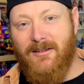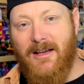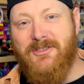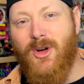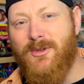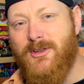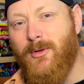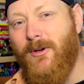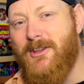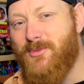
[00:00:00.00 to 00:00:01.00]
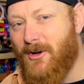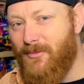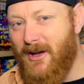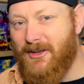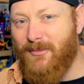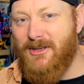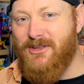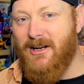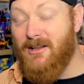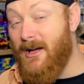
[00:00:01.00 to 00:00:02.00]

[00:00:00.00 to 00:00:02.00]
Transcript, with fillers: How's it going, super friends? Welcome back to my channel.